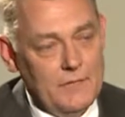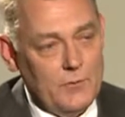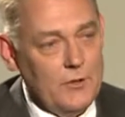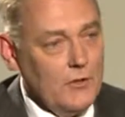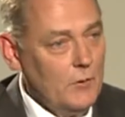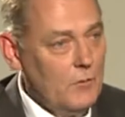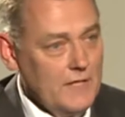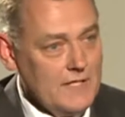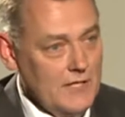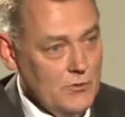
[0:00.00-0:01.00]
If we look at what
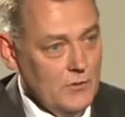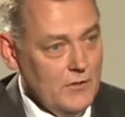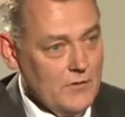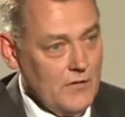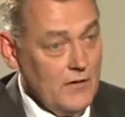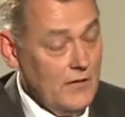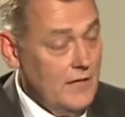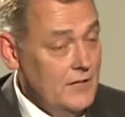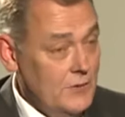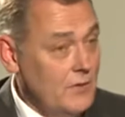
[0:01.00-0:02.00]
essential oils are,
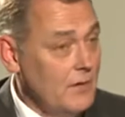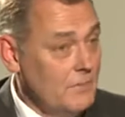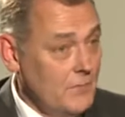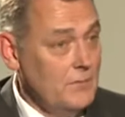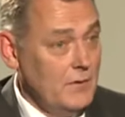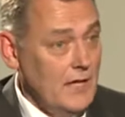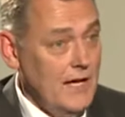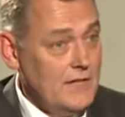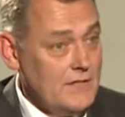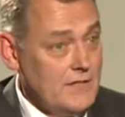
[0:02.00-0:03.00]
they do come from
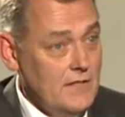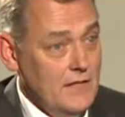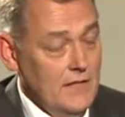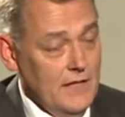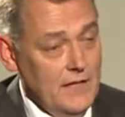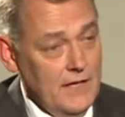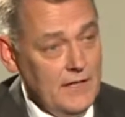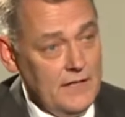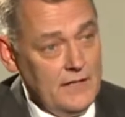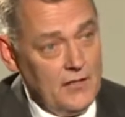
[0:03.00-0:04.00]
plants.
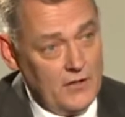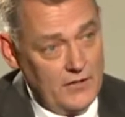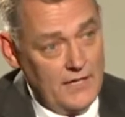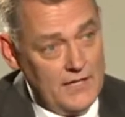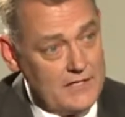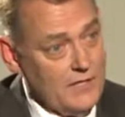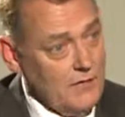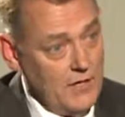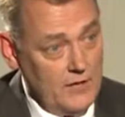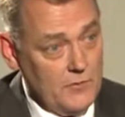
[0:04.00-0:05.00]
And in our case,
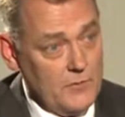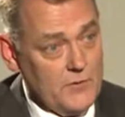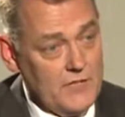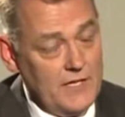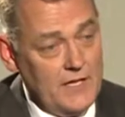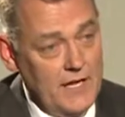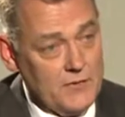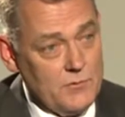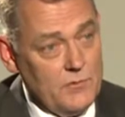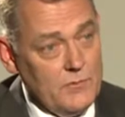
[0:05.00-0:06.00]
they're 100%
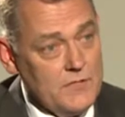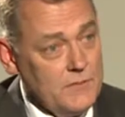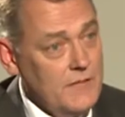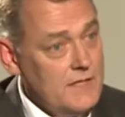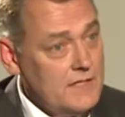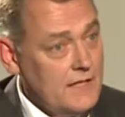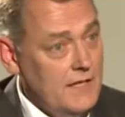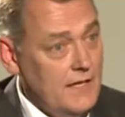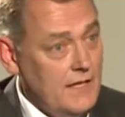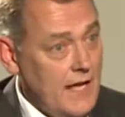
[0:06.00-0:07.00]
natural, which means
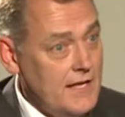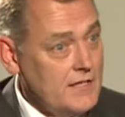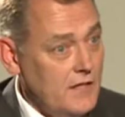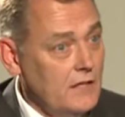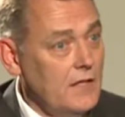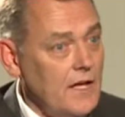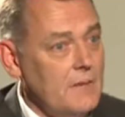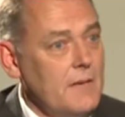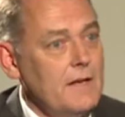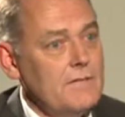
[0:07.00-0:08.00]
that it has a lot
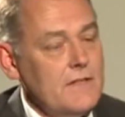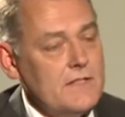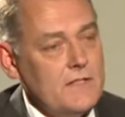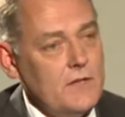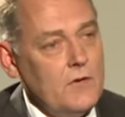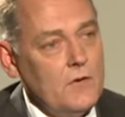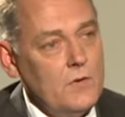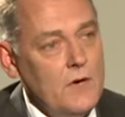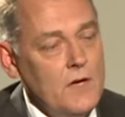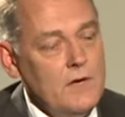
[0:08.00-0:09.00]
of benefits that
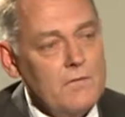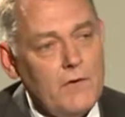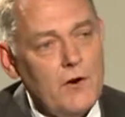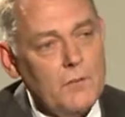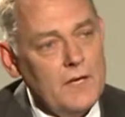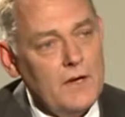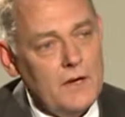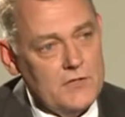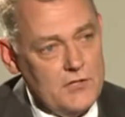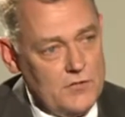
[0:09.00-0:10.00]
go far
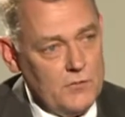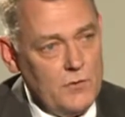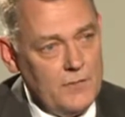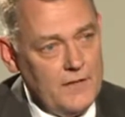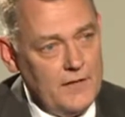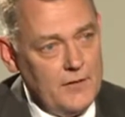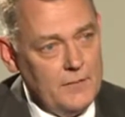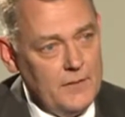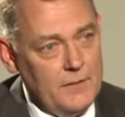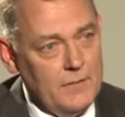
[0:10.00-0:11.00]
beyond just
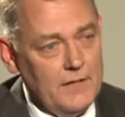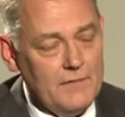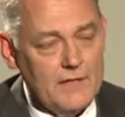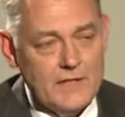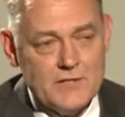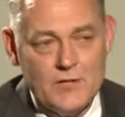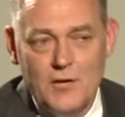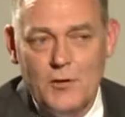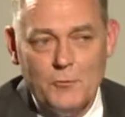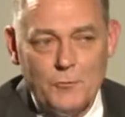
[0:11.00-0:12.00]
aromatherapy. We live in this
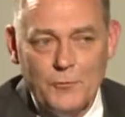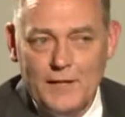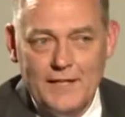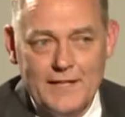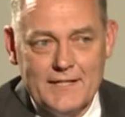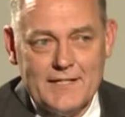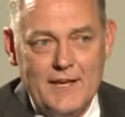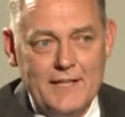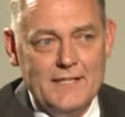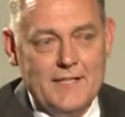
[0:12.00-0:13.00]
really
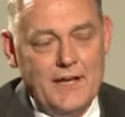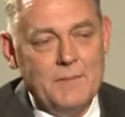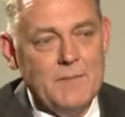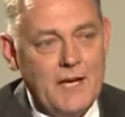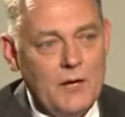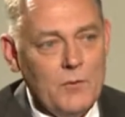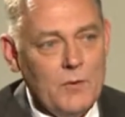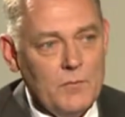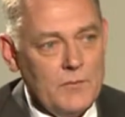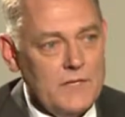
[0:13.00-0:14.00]
exciting time now
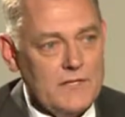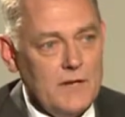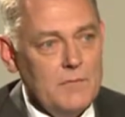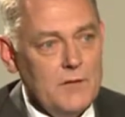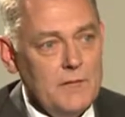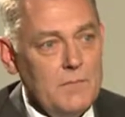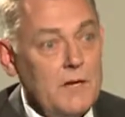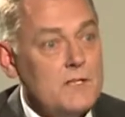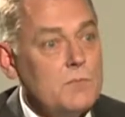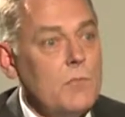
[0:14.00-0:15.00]
where we're discovering
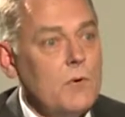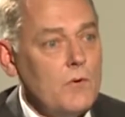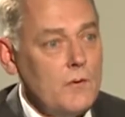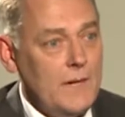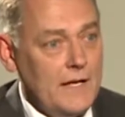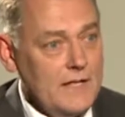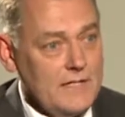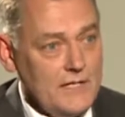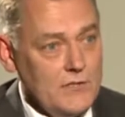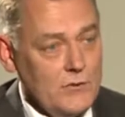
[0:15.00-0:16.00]
much more about
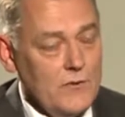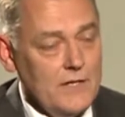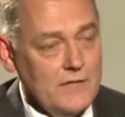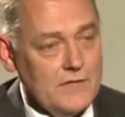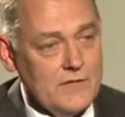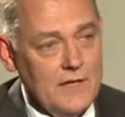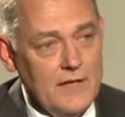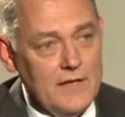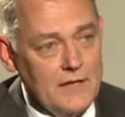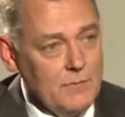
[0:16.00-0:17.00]
essential oils
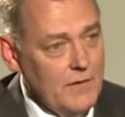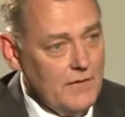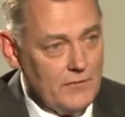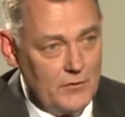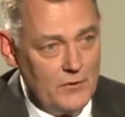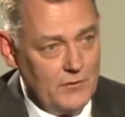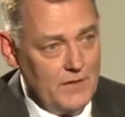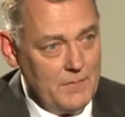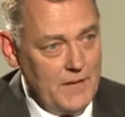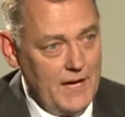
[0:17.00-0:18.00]
than we've ever known
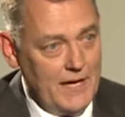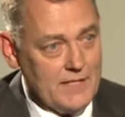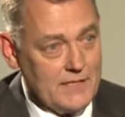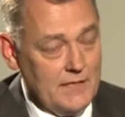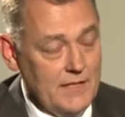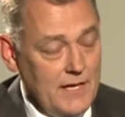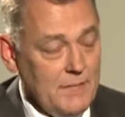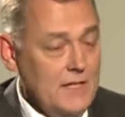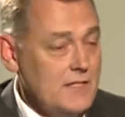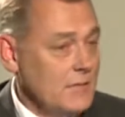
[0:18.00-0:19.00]
in the past. And that
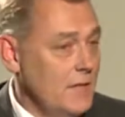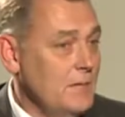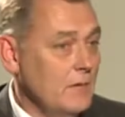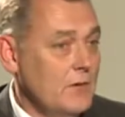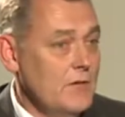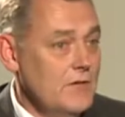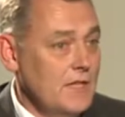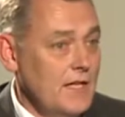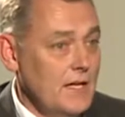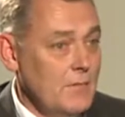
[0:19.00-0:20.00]
means that people are
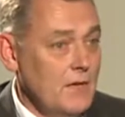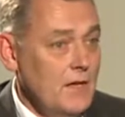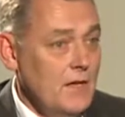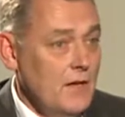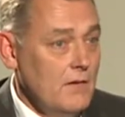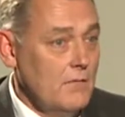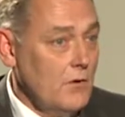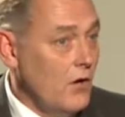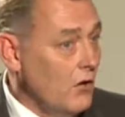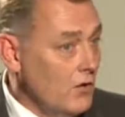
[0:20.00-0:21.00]
using them
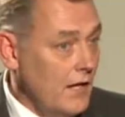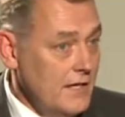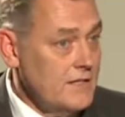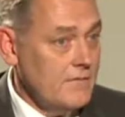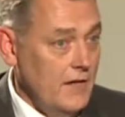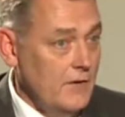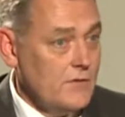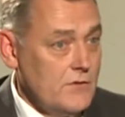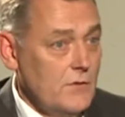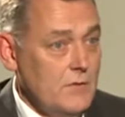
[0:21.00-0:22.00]
for all kinds of
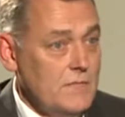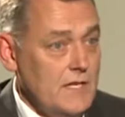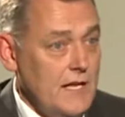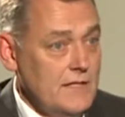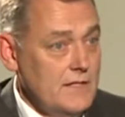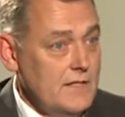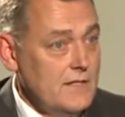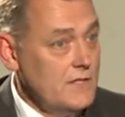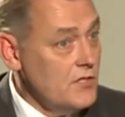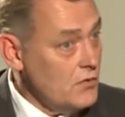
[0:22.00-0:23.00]
health circumstances
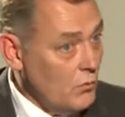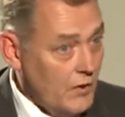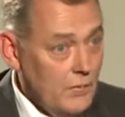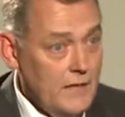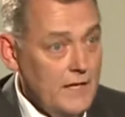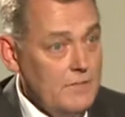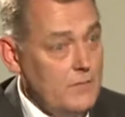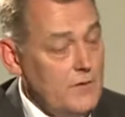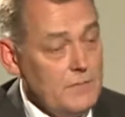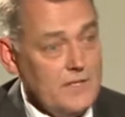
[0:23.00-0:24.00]
and just well-being
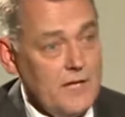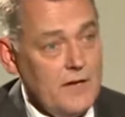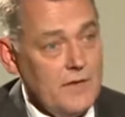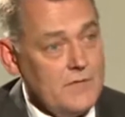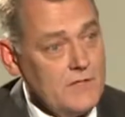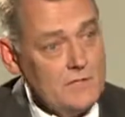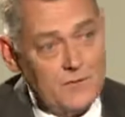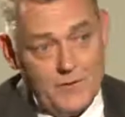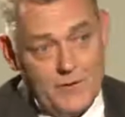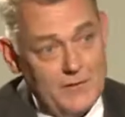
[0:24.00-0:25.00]
for themselves and
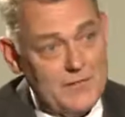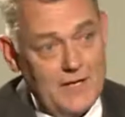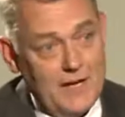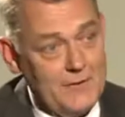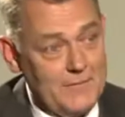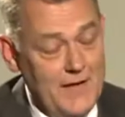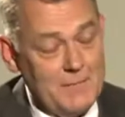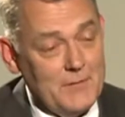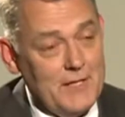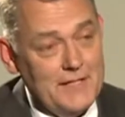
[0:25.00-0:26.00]
for their entire
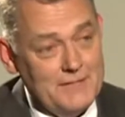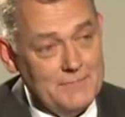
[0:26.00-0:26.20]
family.